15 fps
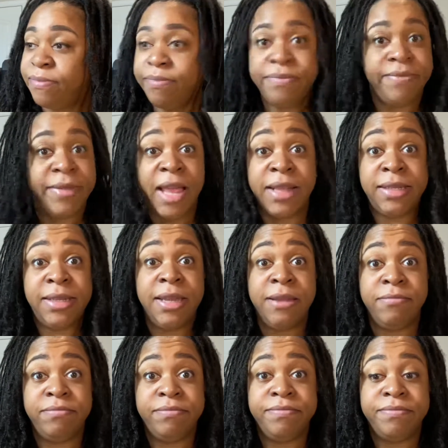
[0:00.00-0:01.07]
And that's
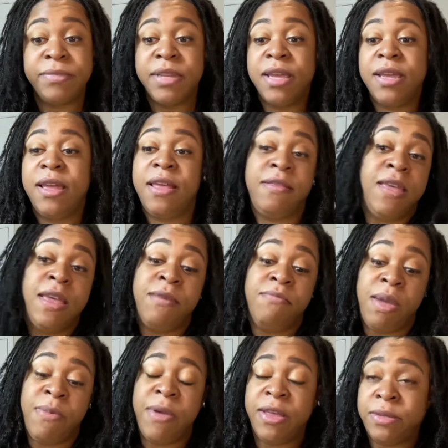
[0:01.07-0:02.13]
it. And then
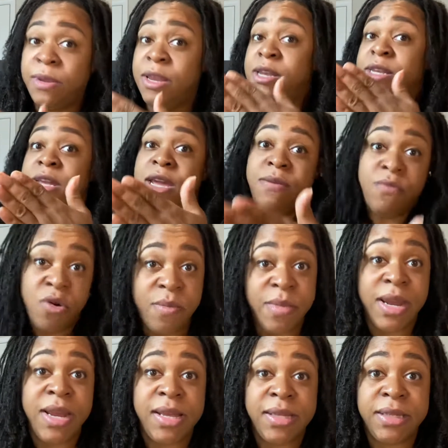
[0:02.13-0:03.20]
maybe I'll spend 10 more
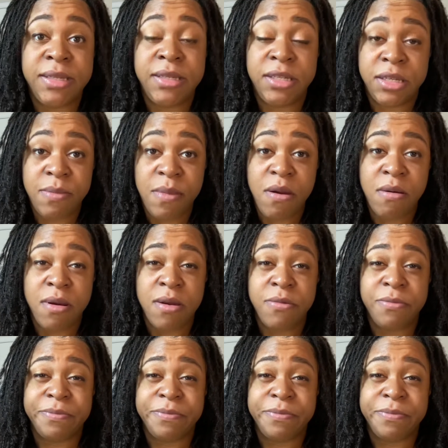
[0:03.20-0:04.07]
minutes tomorrow.